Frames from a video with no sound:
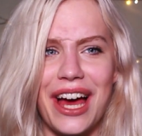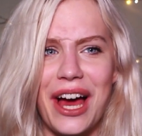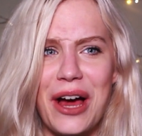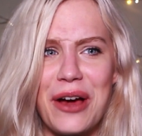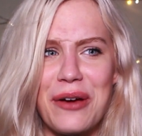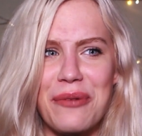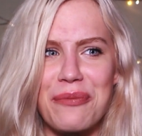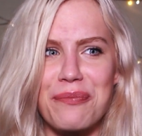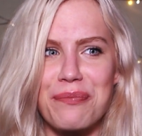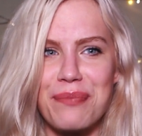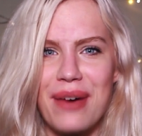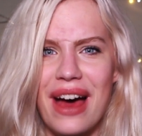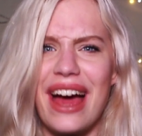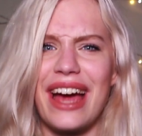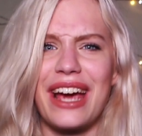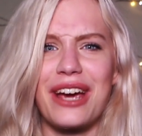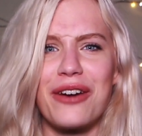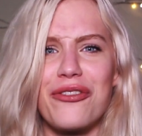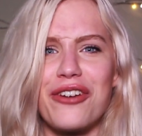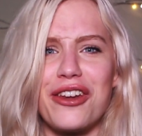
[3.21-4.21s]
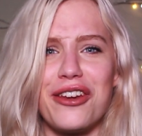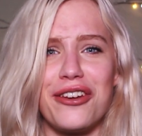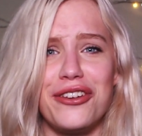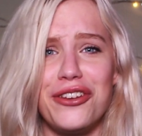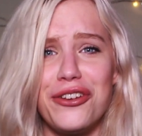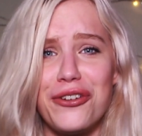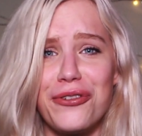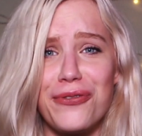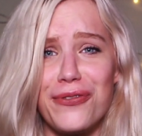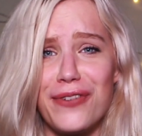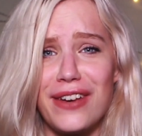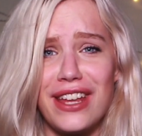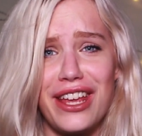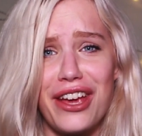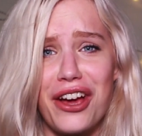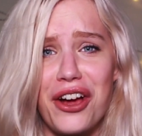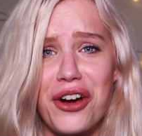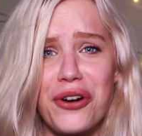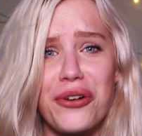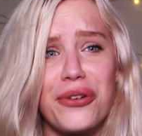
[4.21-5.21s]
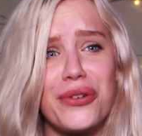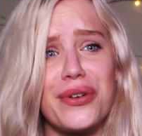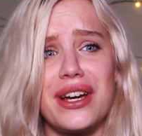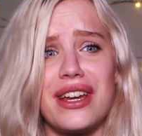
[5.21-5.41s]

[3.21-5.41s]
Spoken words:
I'm back with a new video